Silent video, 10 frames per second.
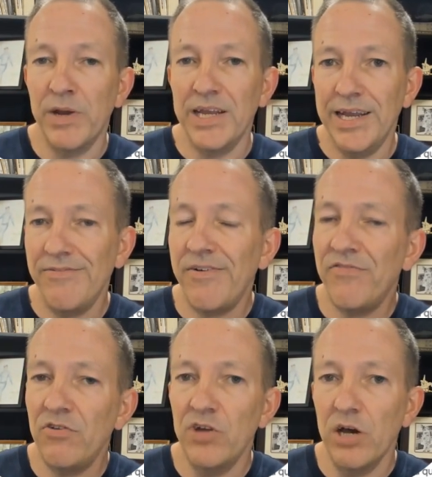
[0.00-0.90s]
But even
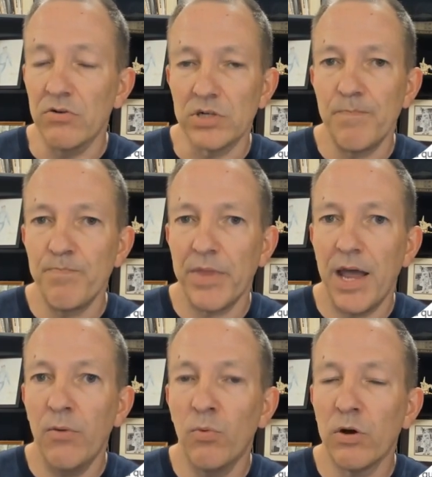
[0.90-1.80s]
if you don't,
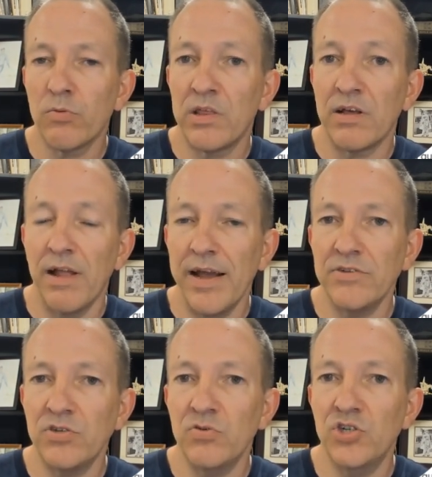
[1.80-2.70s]
I work with
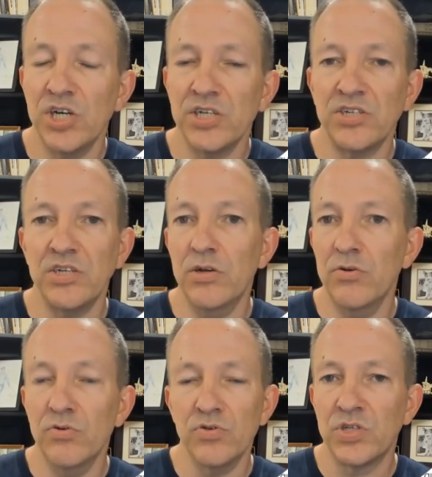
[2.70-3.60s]
clients who just
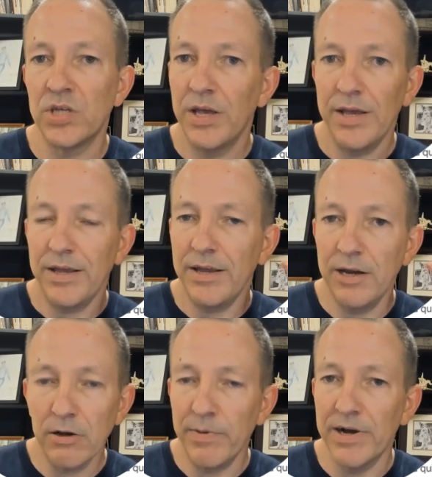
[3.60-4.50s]
use
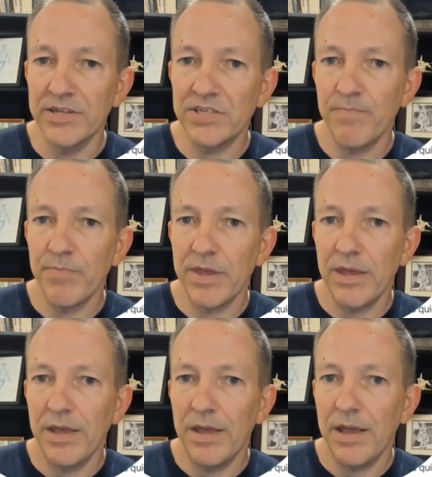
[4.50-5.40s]
earbuds.
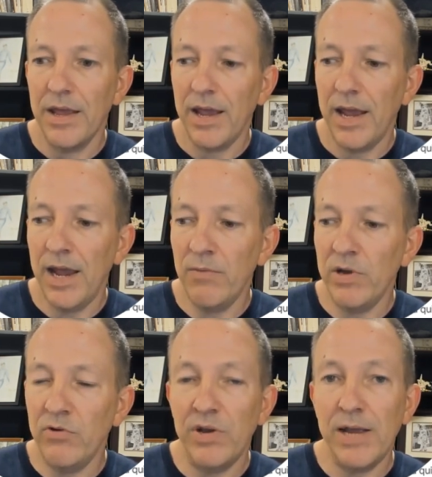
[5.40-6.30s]

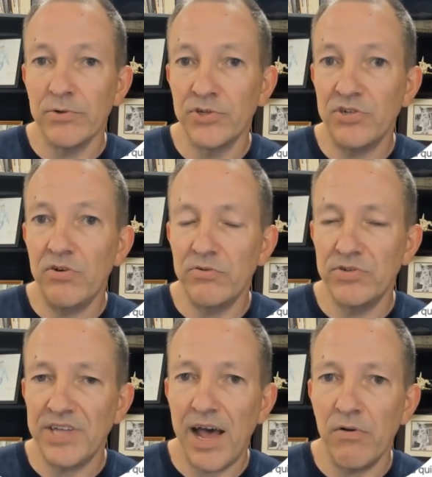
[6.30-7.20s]
And when you enable
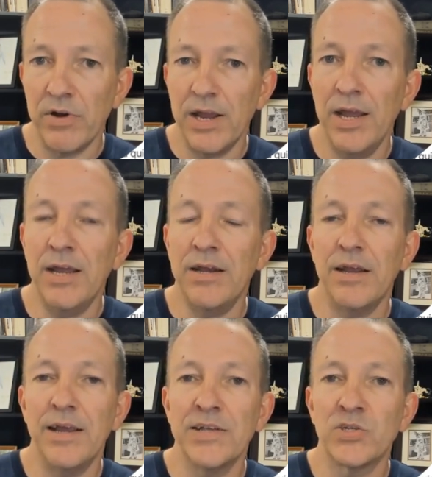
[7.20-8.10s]
Studio Sound, it
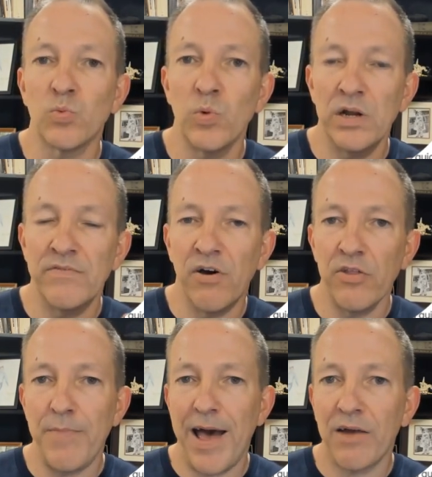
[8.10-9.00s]
gets rid of
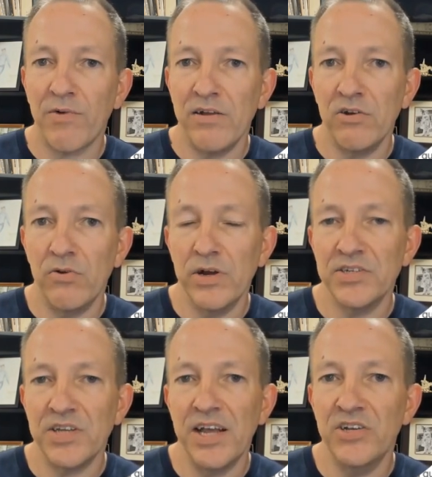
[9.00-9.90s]
all the background
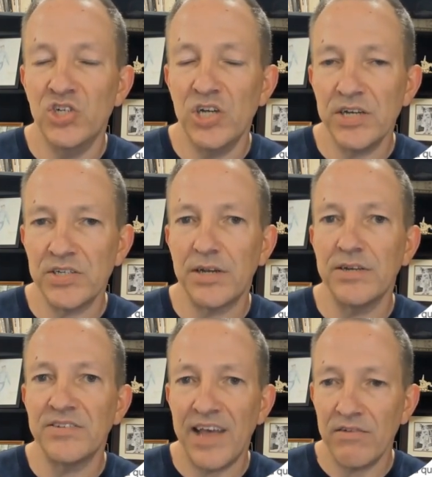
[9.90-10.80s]
noise and just
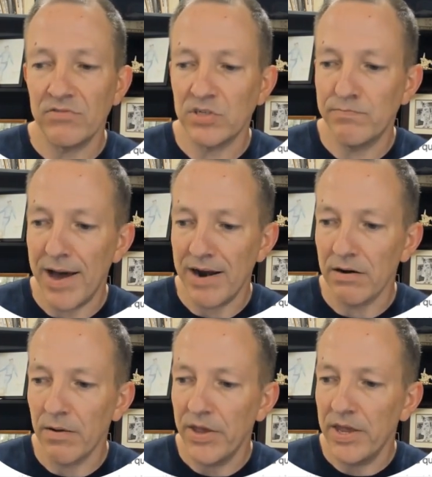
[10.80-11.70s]
sounds
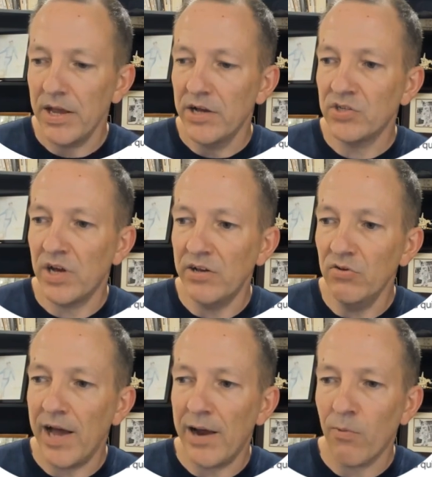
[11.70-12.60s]
better. So I
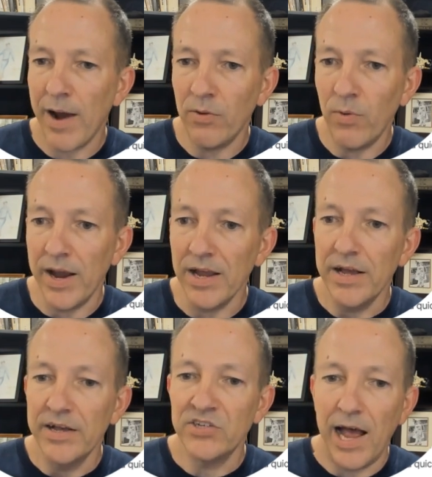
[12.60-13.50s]
do that right away.
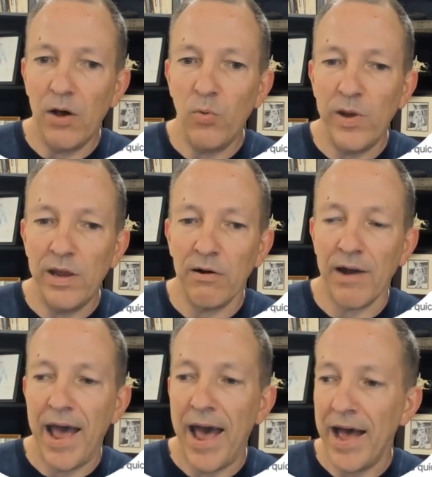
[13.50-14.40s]
Now we
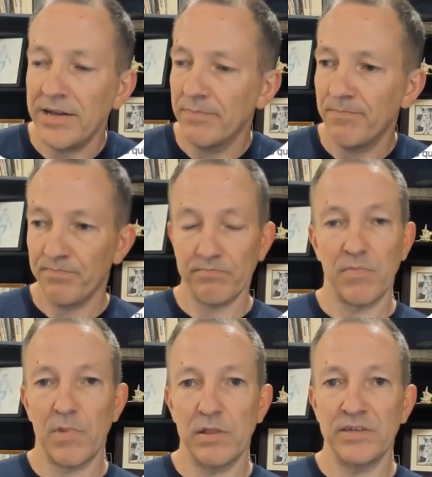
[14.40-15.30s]
are at
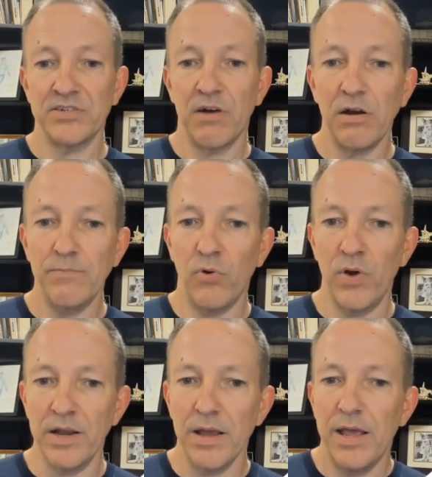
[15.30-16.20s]
the starting
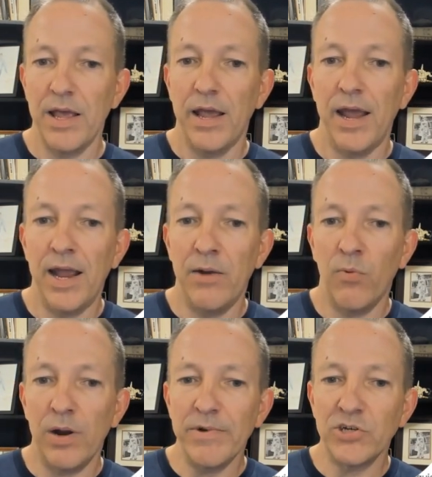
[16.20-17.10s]
point.
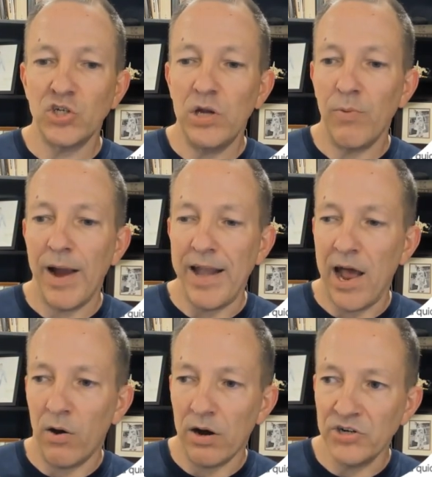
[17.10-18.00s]
And what I'm going to show you right
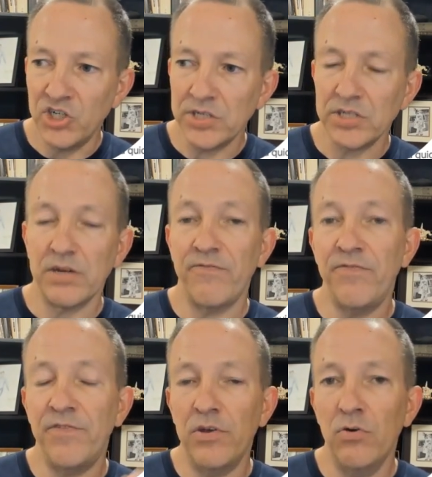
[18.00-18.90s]
now are just a
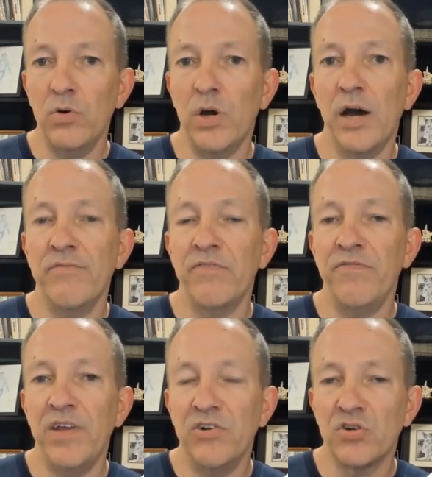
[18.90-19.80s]
few of the
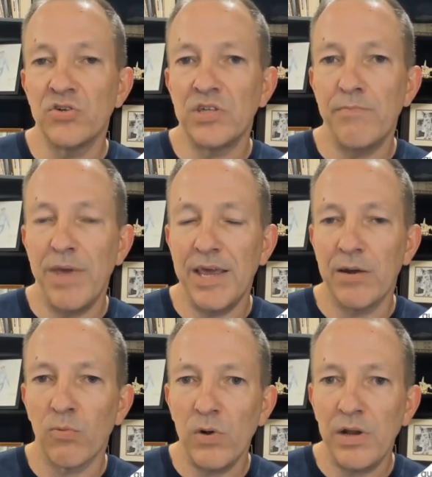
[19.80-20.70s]
features that make
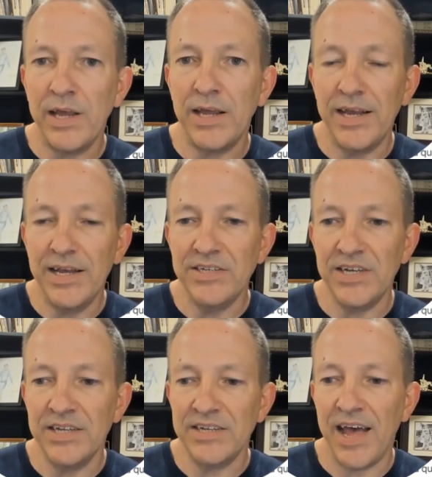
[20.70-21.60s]
it really
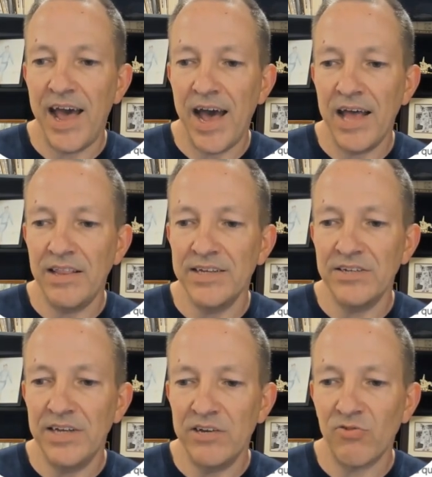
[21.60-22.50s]
easy to add
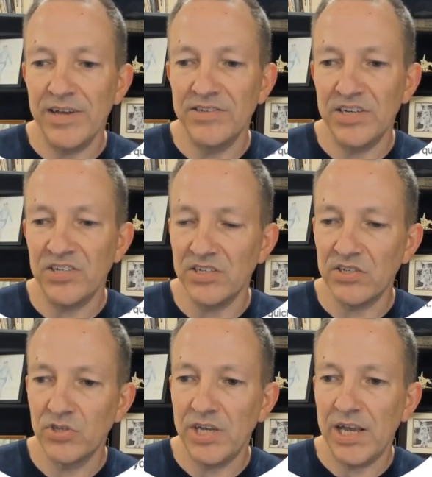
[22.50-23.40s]
these neat transitions.
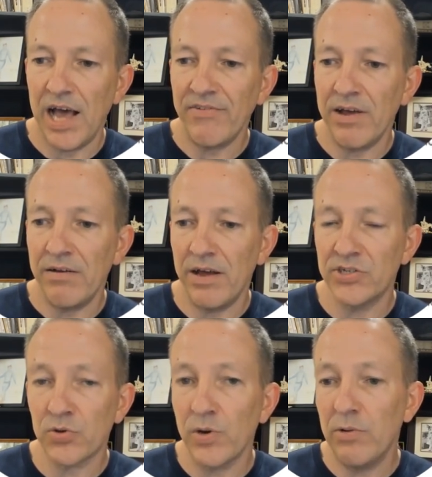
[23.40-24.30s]
You'll see I've got
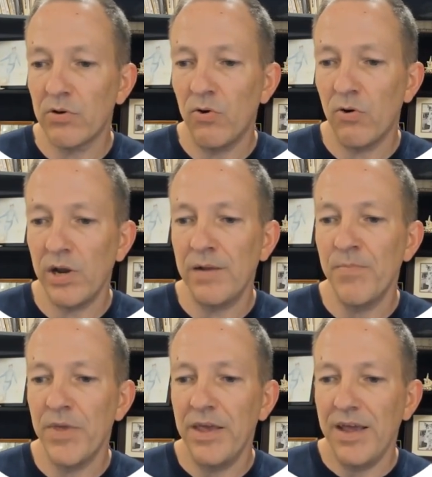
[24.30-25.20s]
a screen
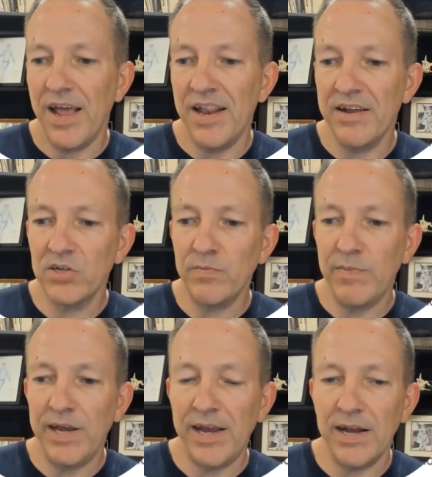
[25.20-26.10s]
recording and there's
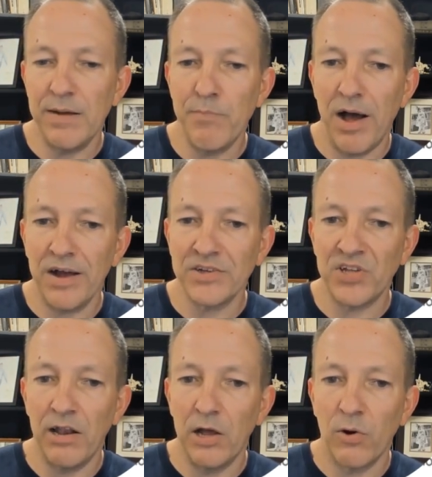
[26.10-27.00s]
me in a
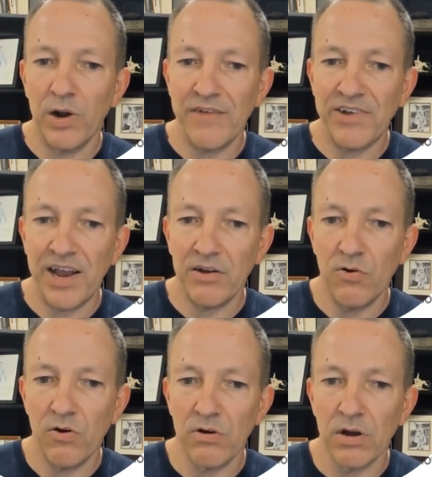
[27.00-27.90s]
box in the lower
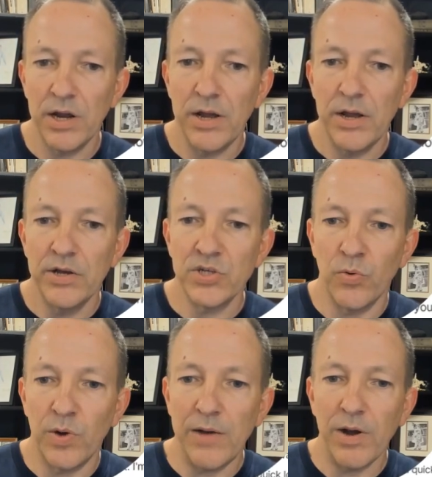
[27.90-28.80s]
left-hand corner.
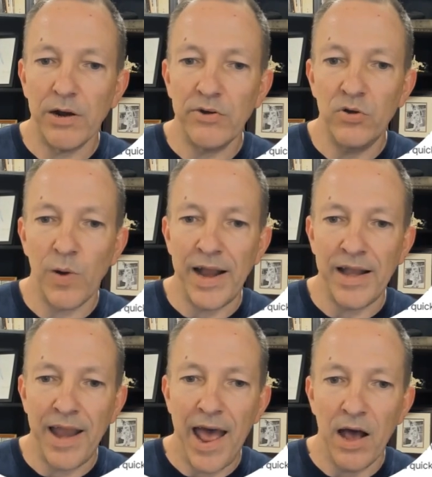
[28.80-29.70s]
So what I want to do
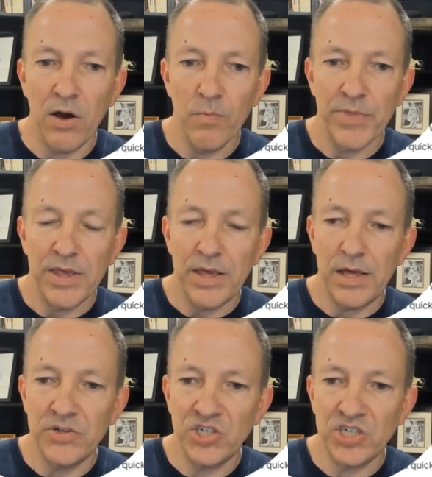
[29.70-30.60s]
right now
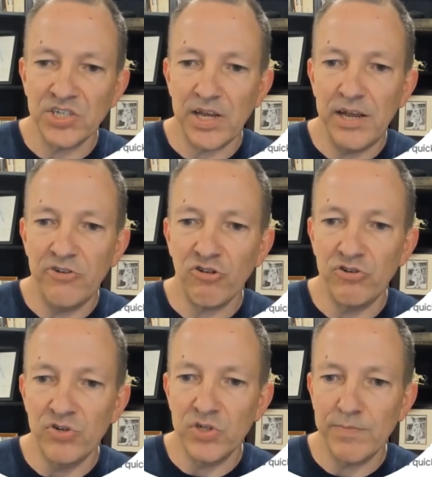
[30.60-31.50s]
is just
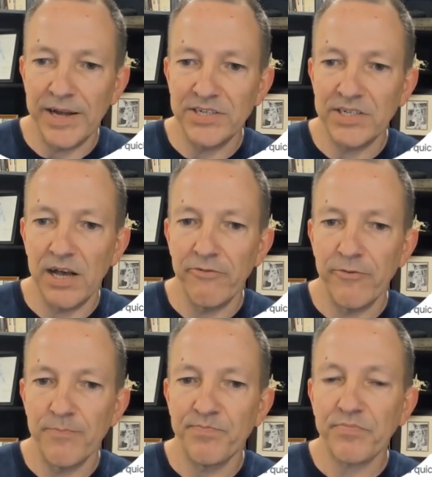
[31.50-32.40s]
introduce
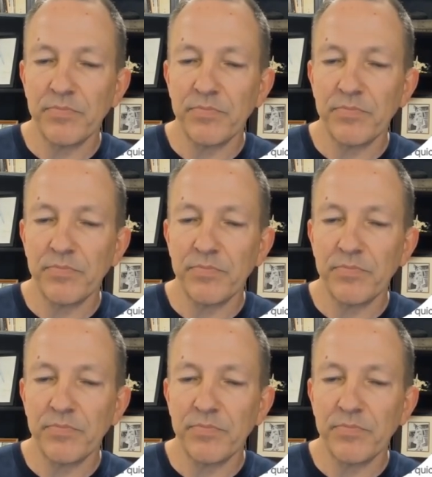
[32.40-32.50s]
myself.